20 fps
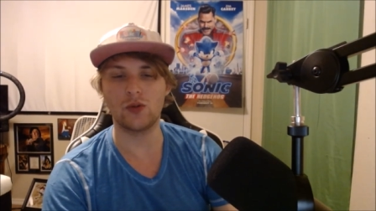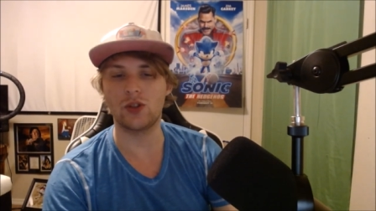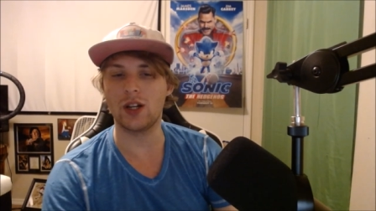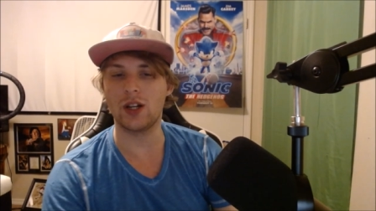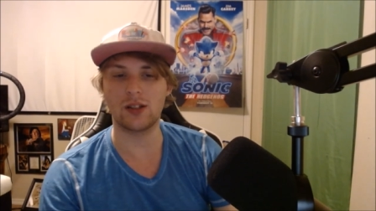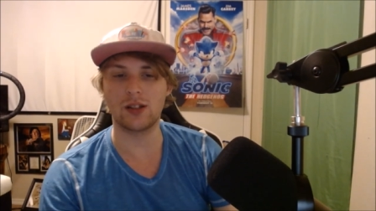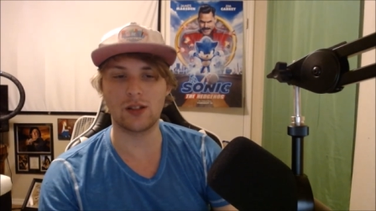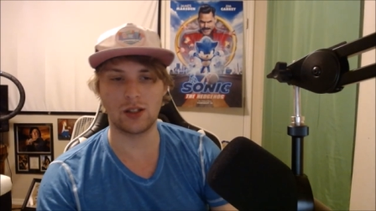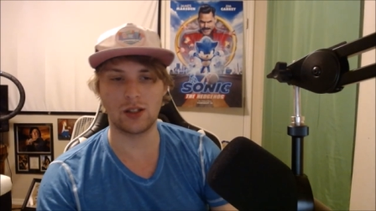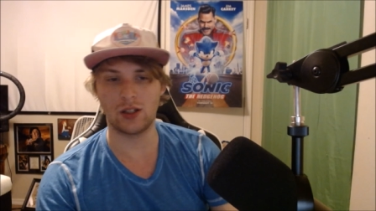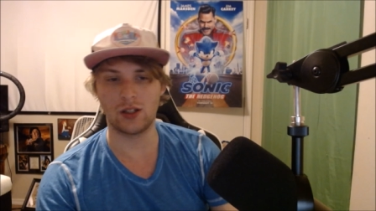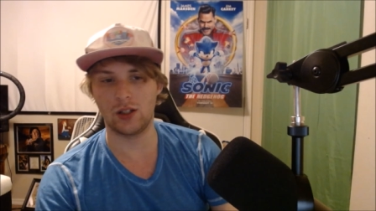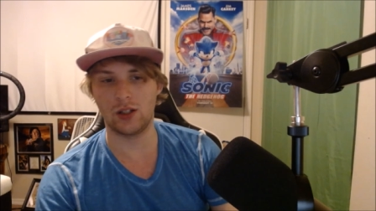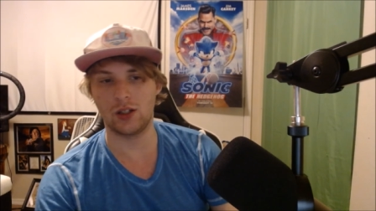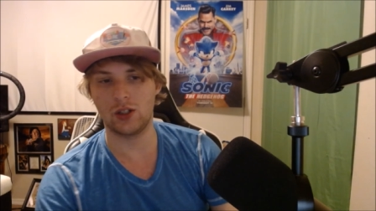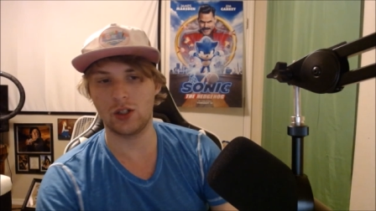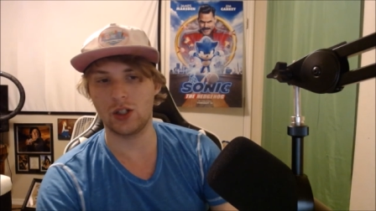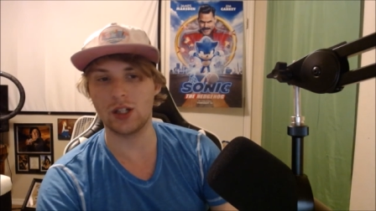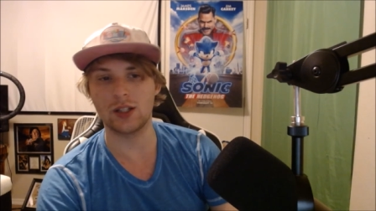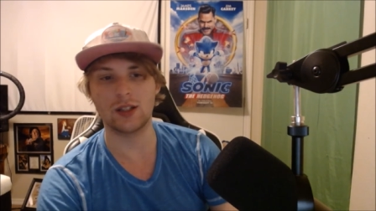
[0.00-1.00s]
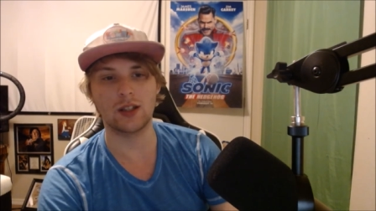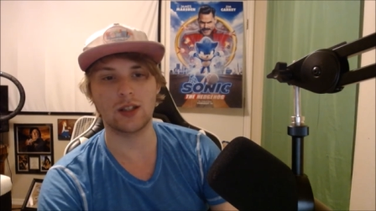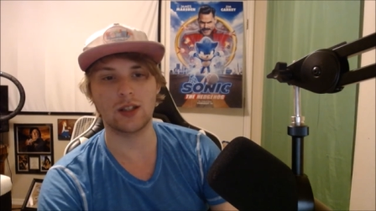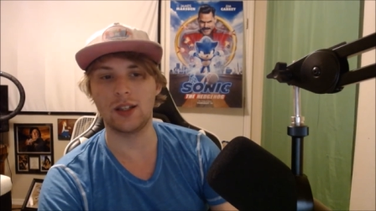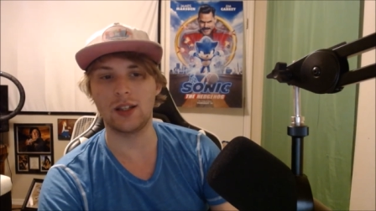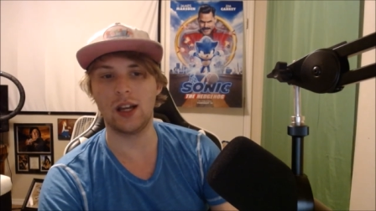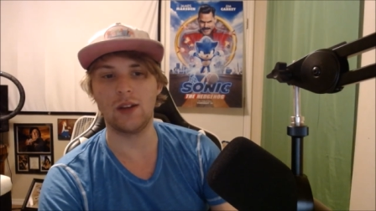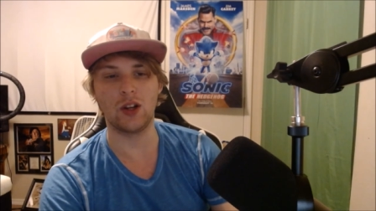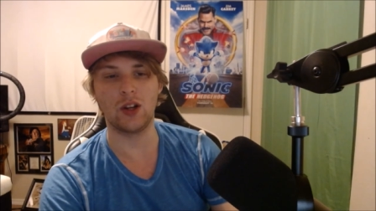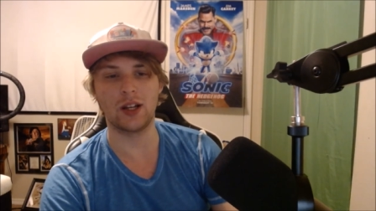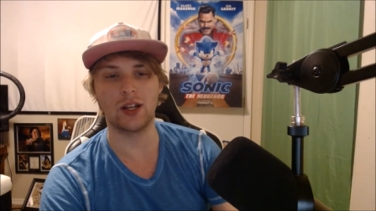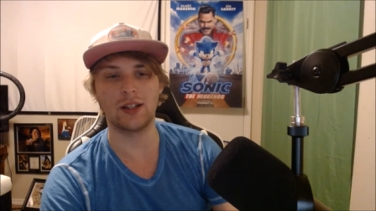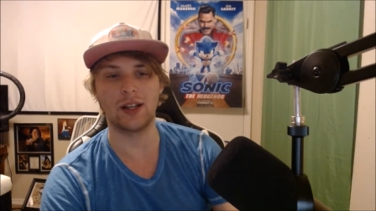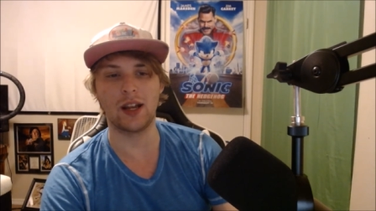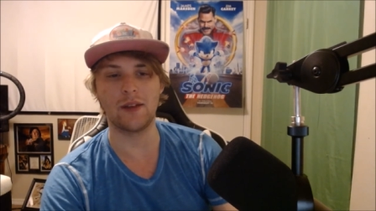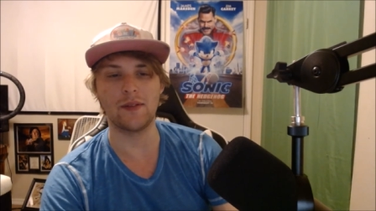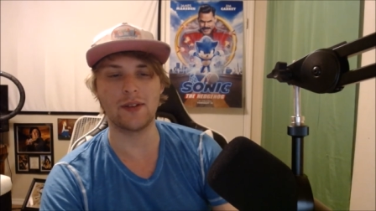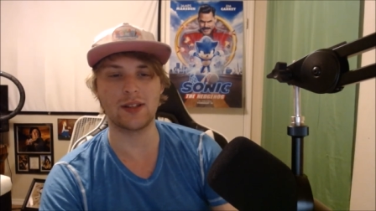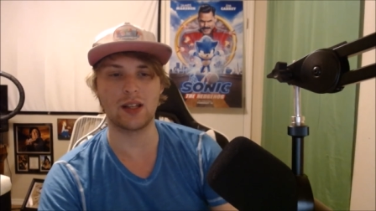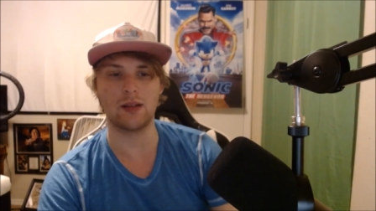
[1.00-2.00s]
Just just to see if you could
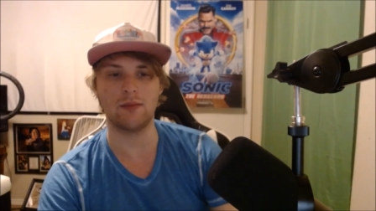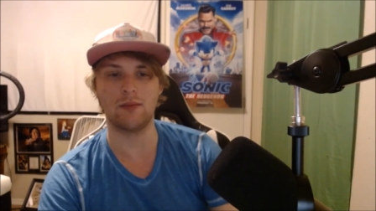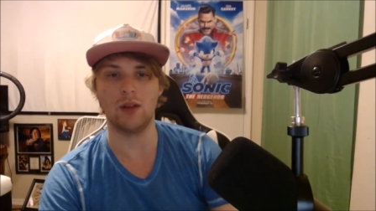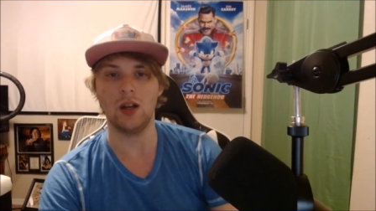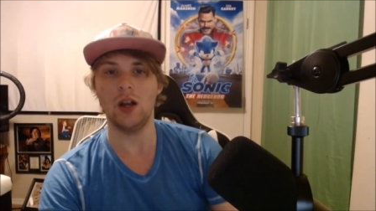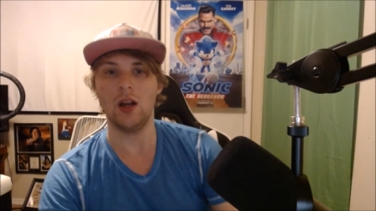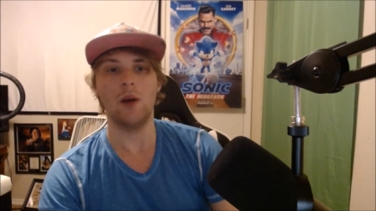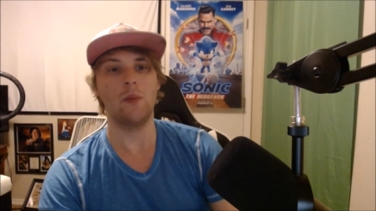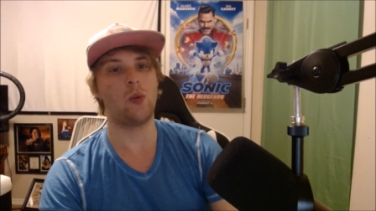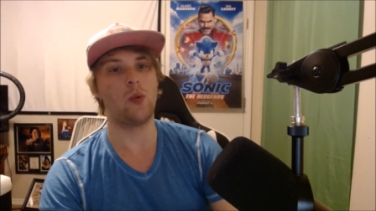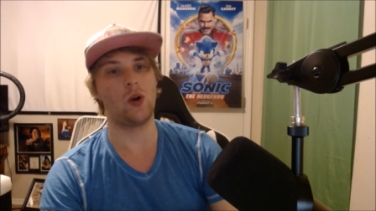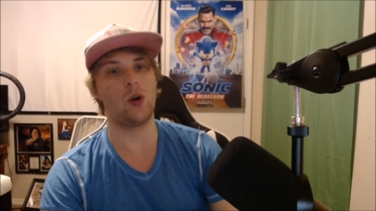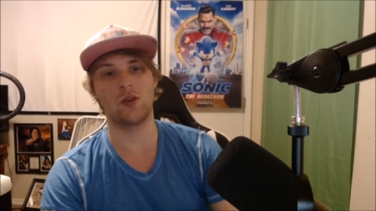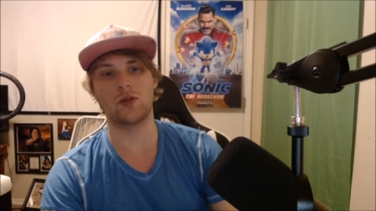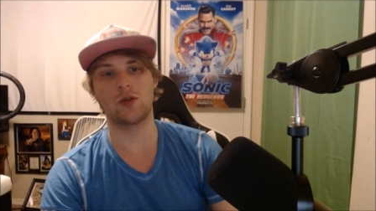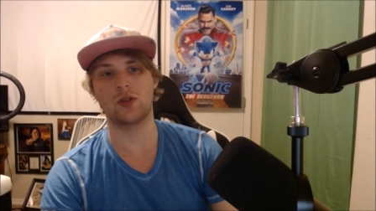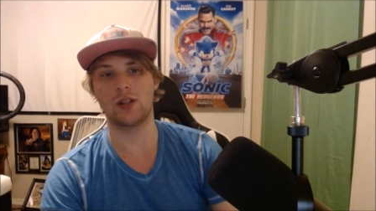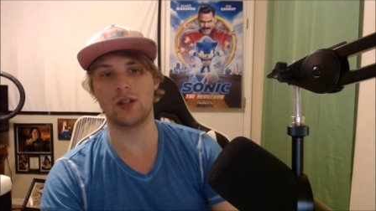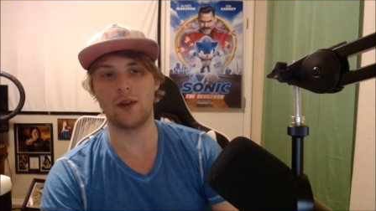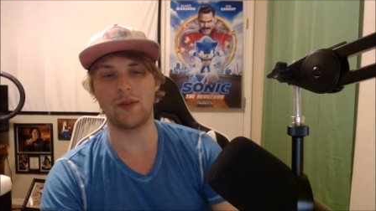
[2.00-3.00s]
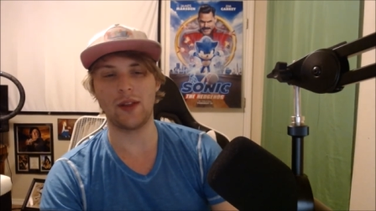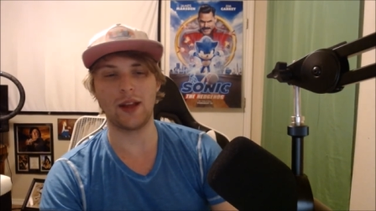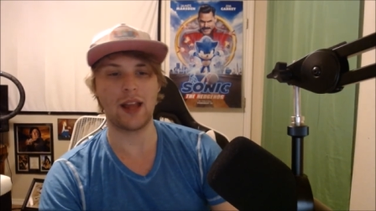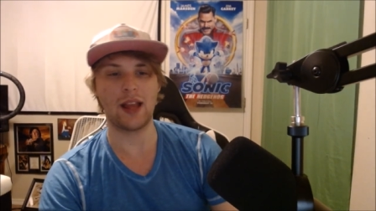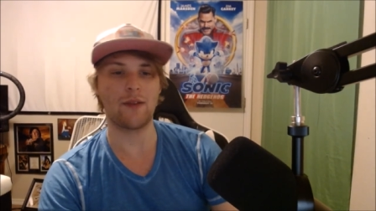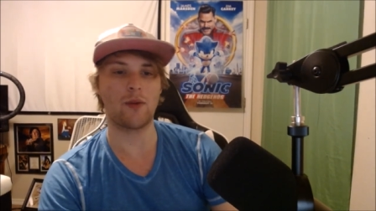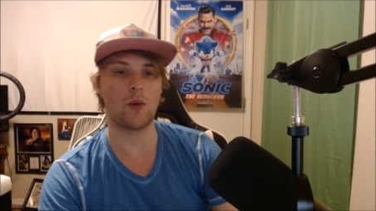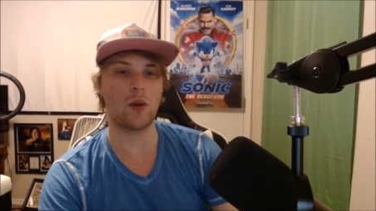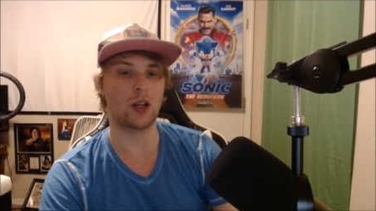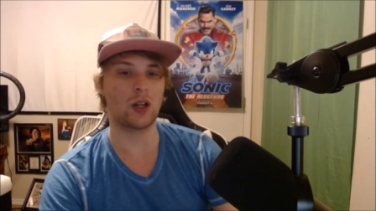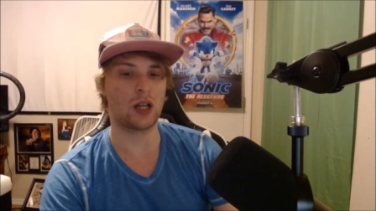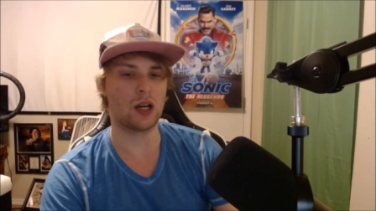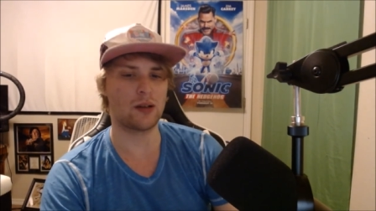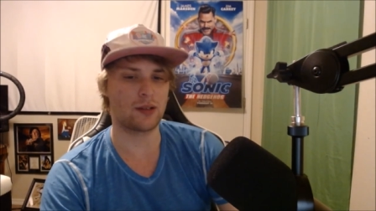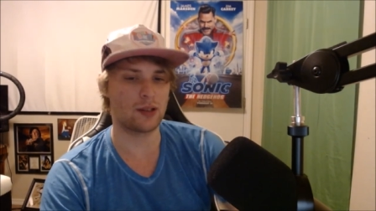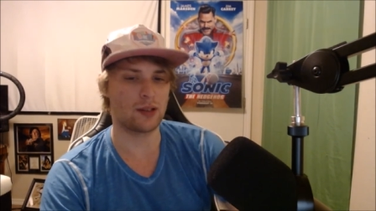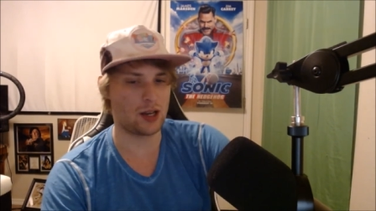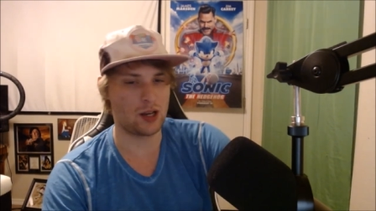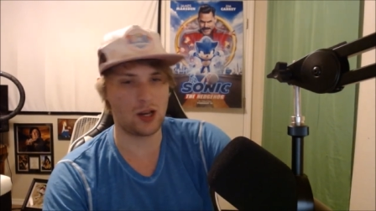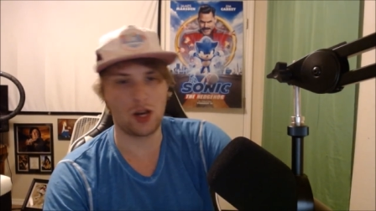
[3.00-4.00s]
give us some pointers and stuff like that from other
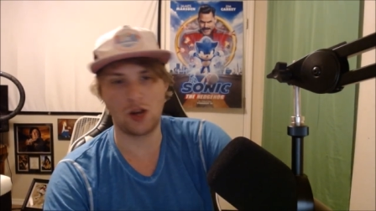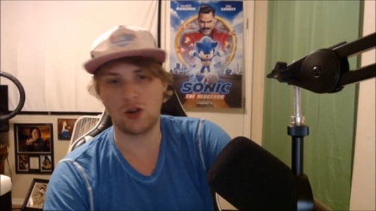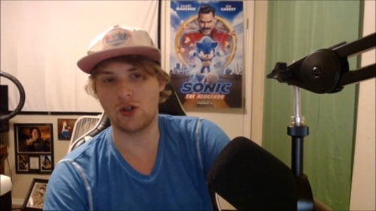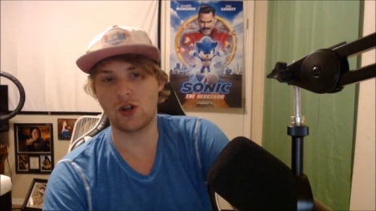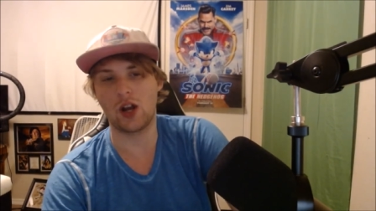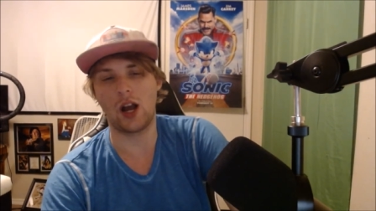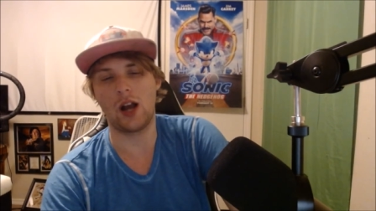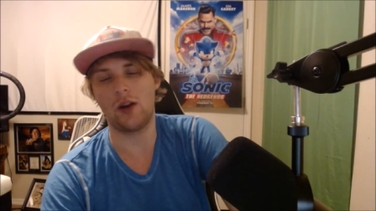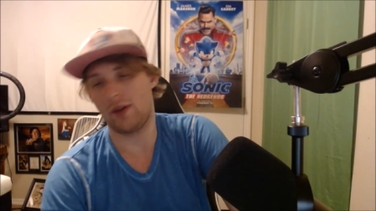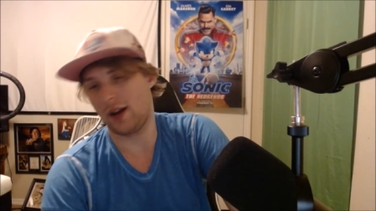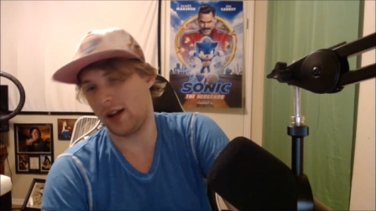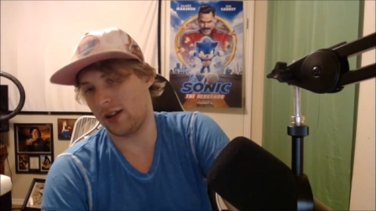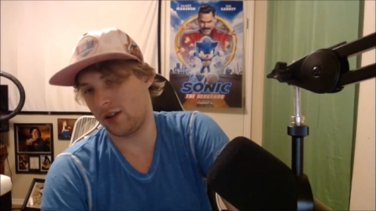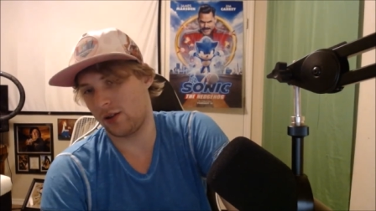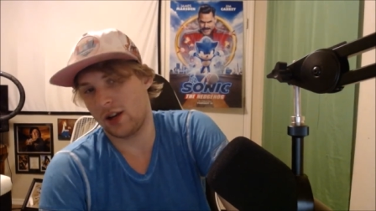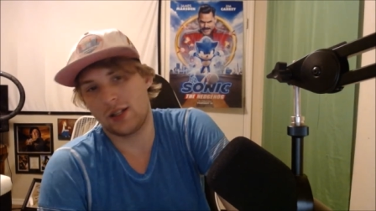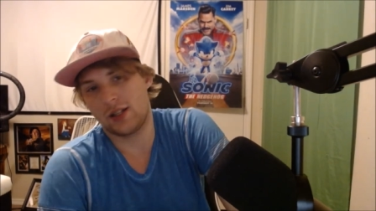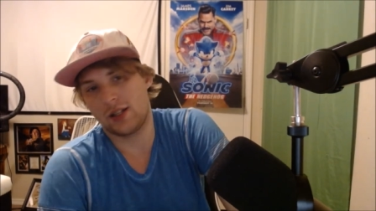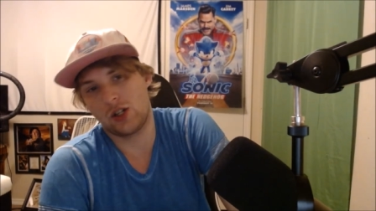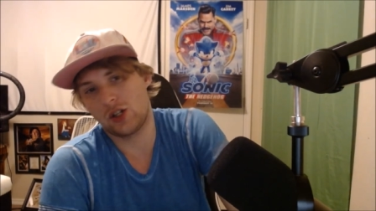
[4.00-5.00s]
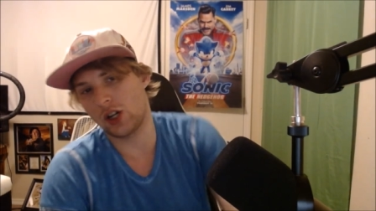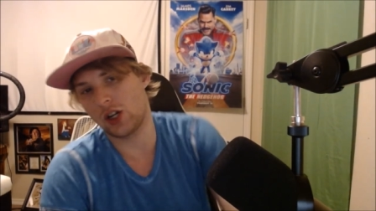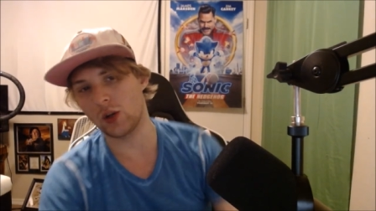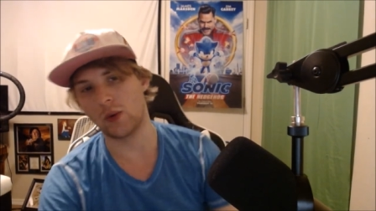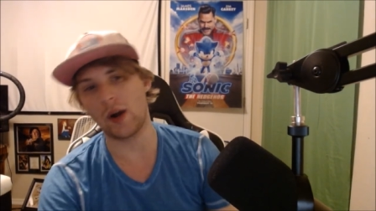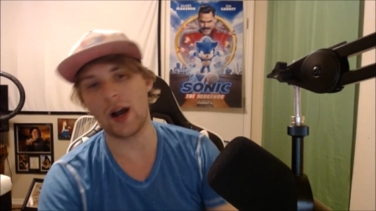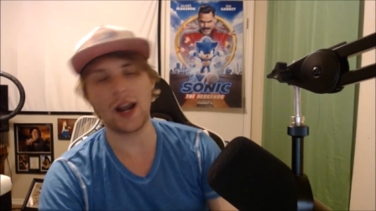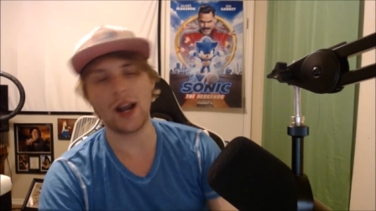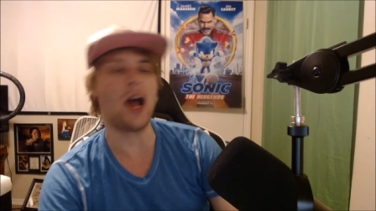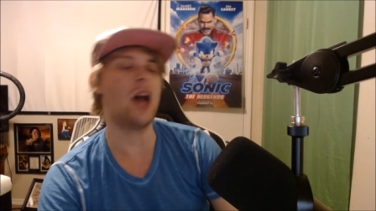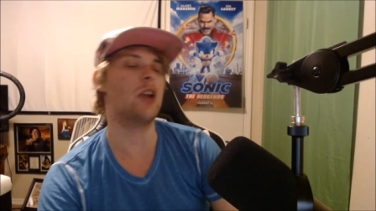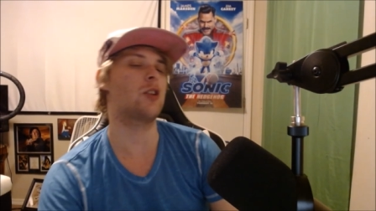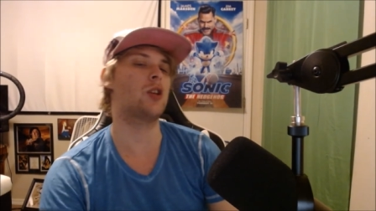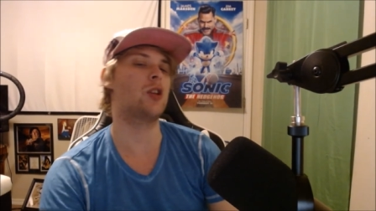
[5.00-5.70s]
conferences. I said, all right, so I said, sure, why not?